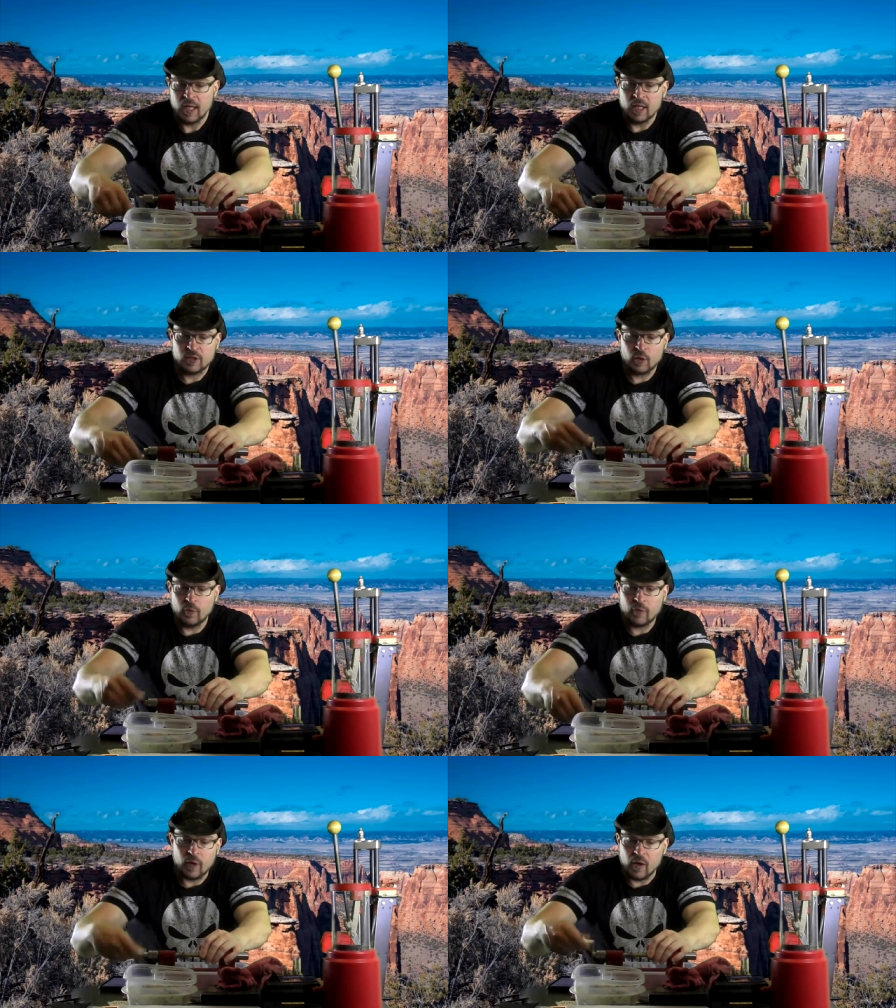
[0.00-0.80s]
So
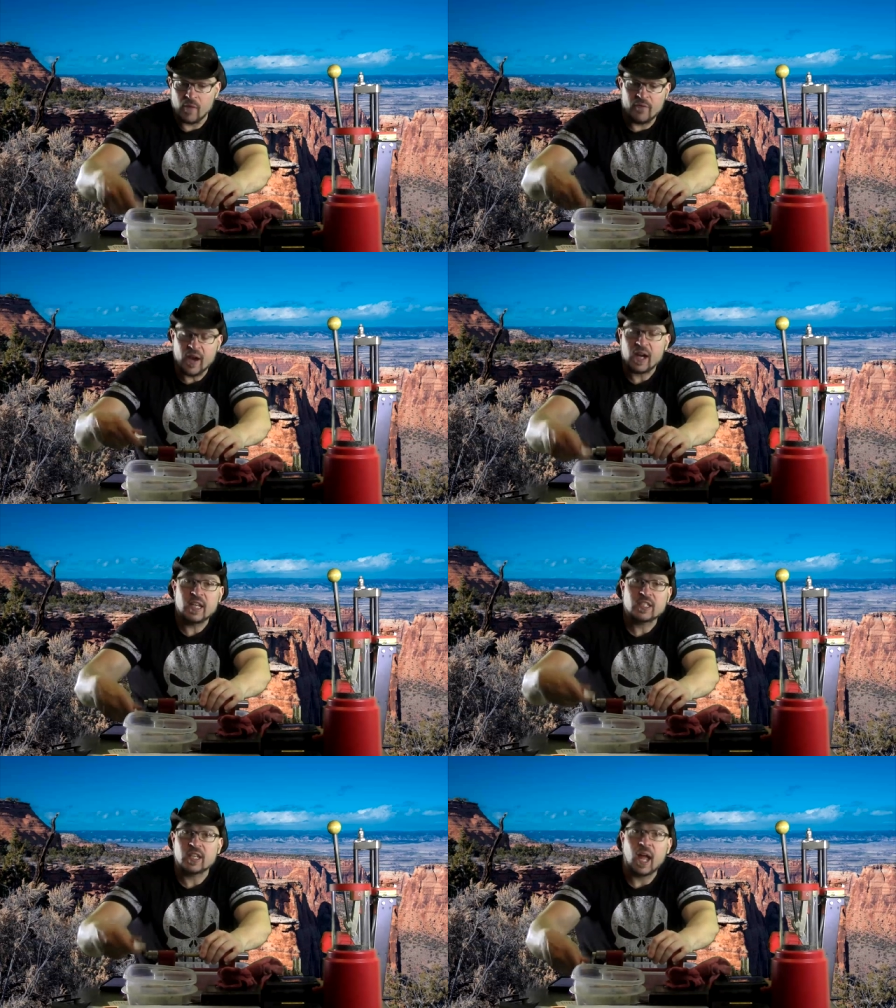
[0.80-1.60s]
for
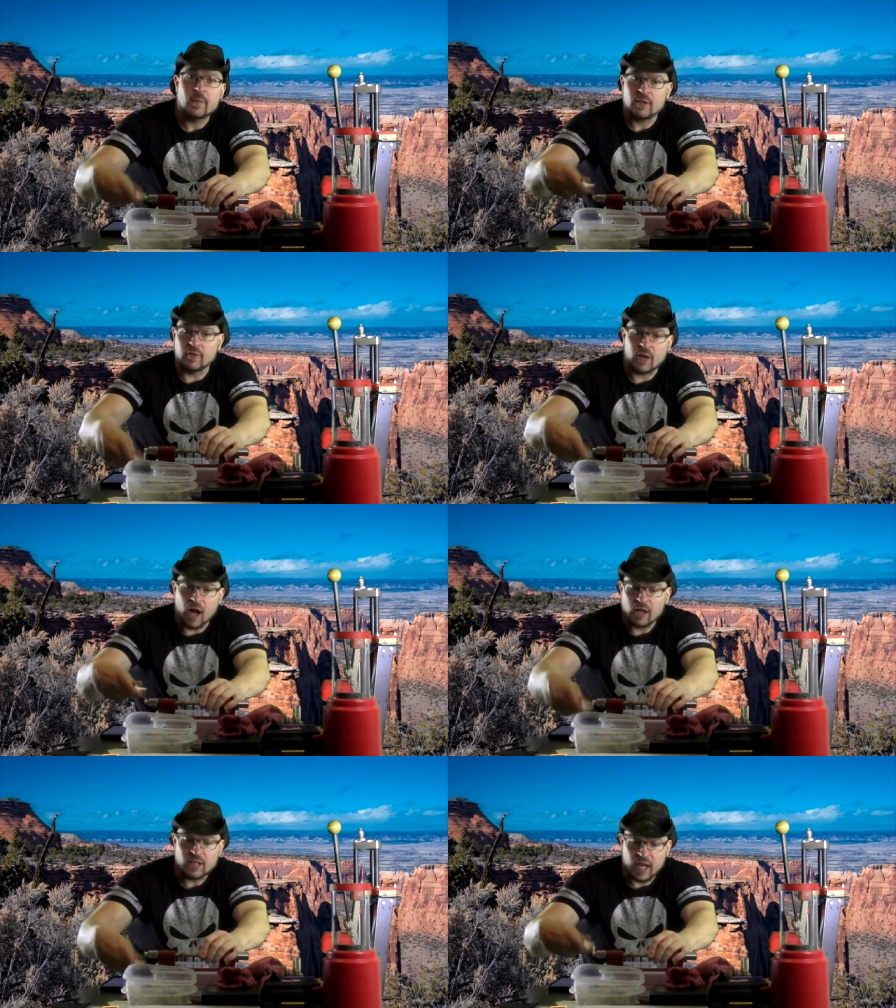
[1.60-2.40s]
various types of
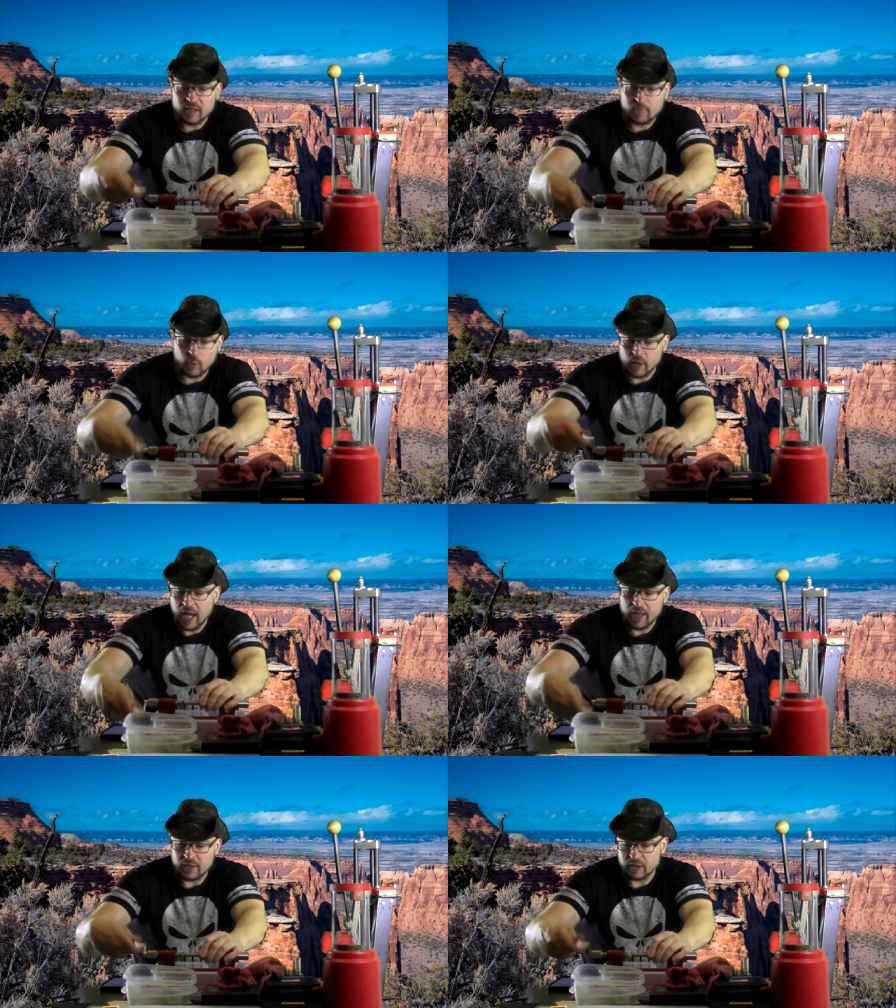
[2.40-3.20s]
contact sport
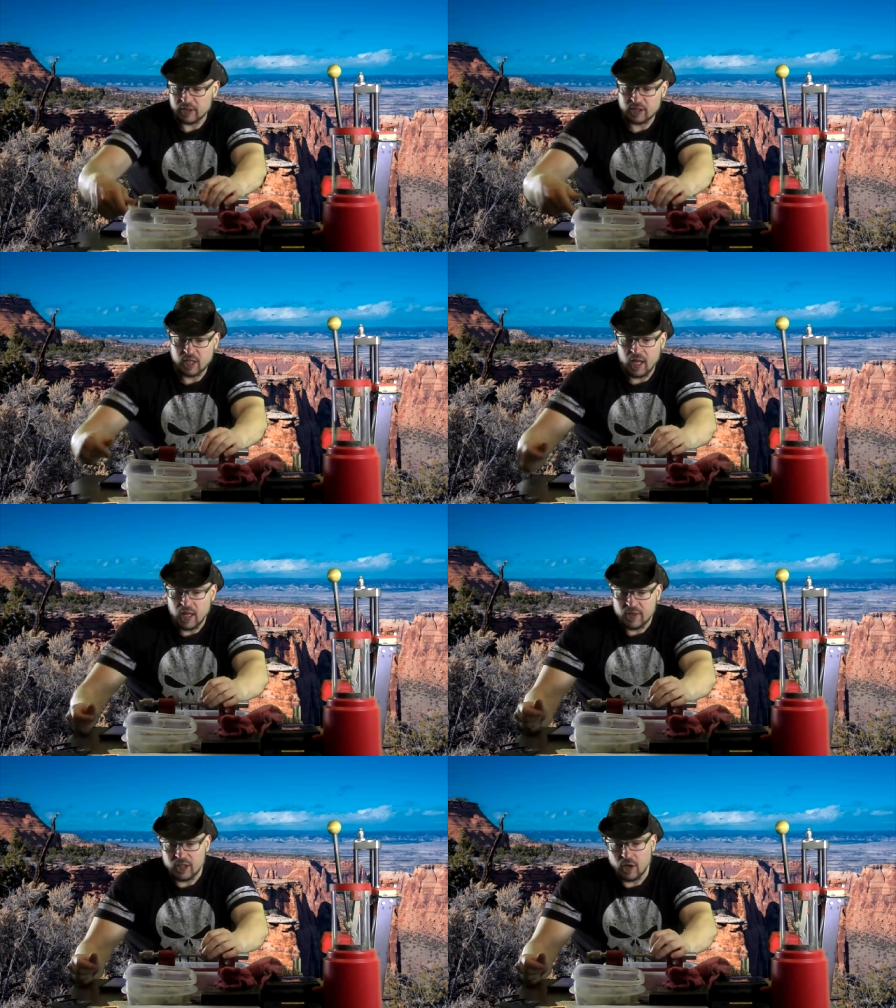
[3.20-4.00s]
athletes,
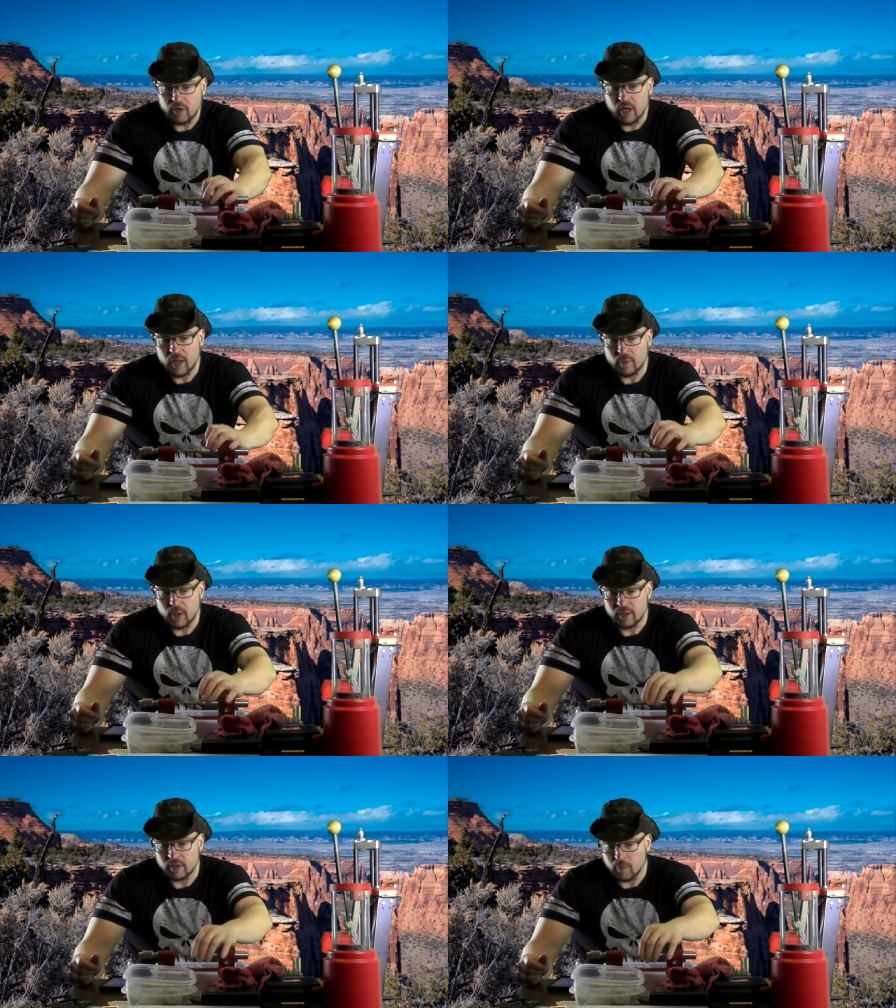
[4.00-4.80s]
the overhead
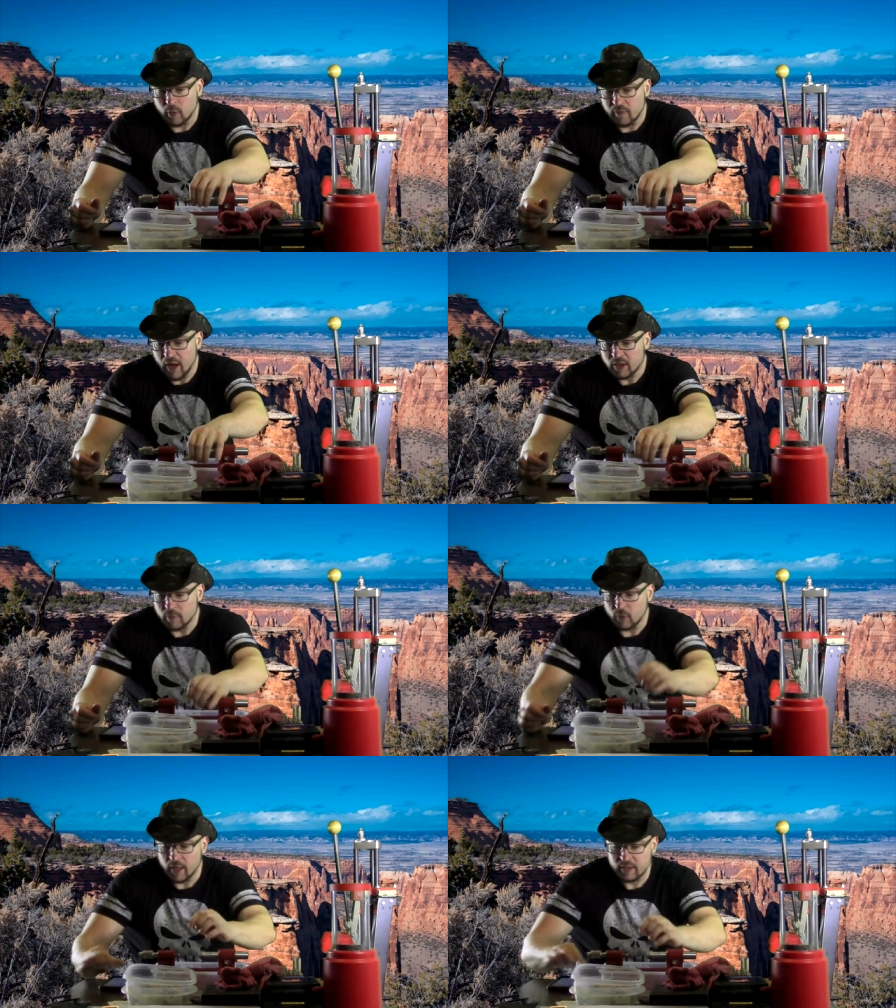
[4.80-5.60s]
press is a more
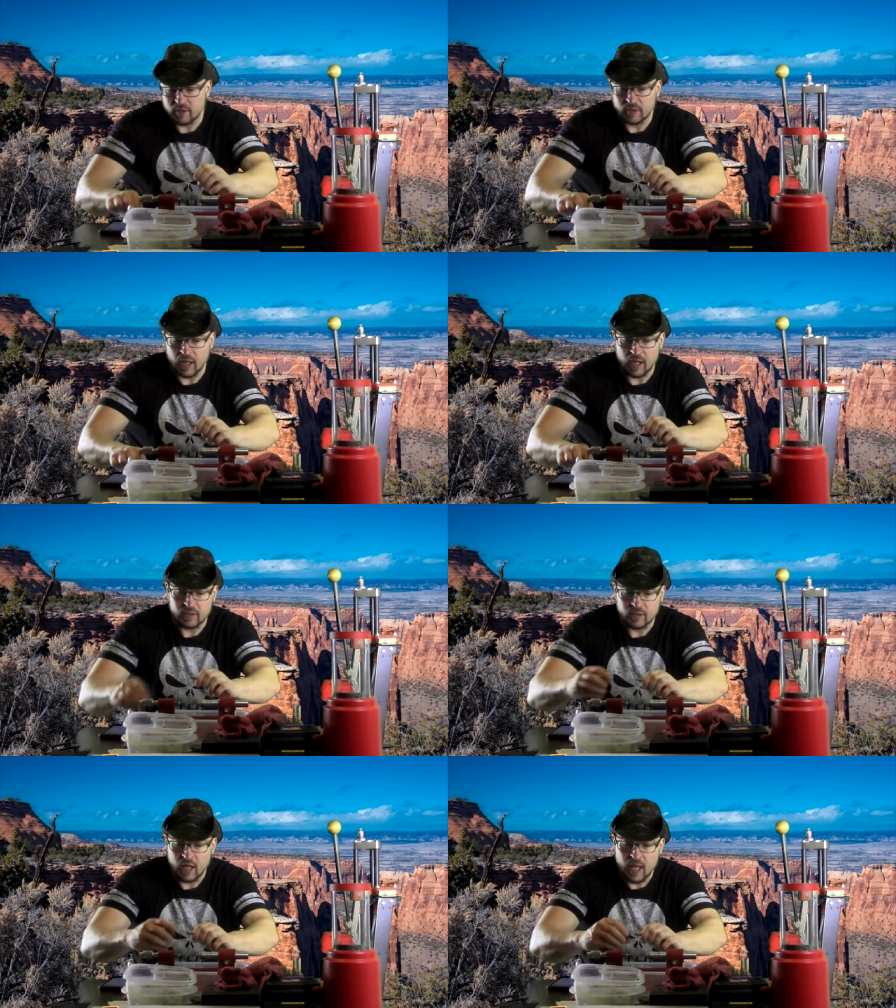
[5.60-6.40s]
valuable
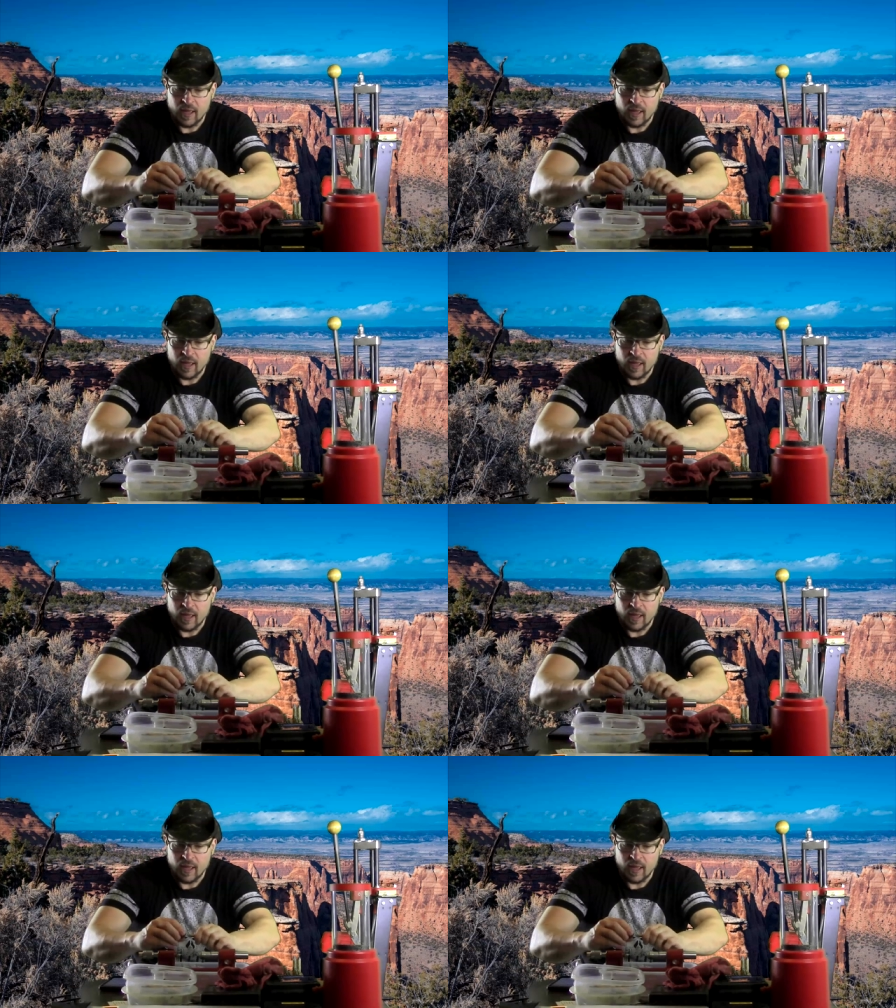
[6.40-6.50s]
exercise.